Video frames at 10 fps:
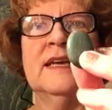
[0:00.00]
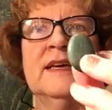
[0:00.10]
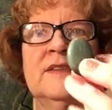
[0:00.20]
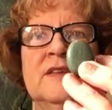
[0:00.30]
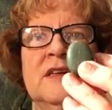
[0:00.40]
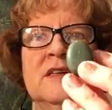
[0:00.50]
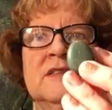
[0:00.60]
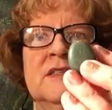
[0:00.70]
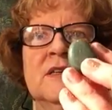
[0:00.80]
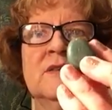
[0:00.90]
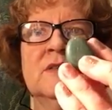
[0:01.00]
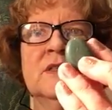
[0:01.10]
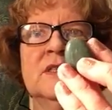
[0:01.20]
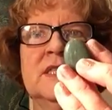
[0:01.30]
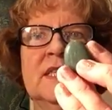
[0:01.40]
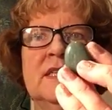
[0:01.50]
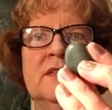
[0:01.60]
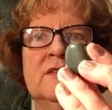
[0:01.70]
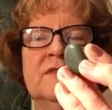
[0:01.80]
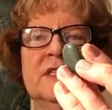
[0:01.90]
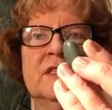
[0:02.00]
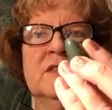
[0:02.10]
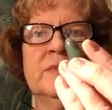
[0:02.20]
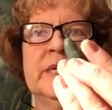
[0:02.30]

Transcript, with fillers: and they're also good to heal the physical